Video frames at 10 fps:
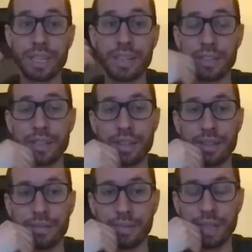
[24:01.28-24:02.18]
yeah.
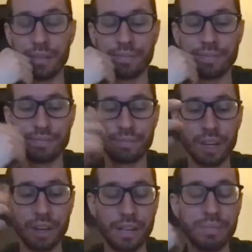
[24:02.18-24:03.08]
Yeah. Mm-hmm
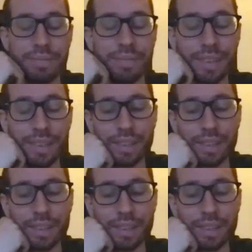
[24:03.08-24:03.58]
go ahead. Yeah, I, I, mean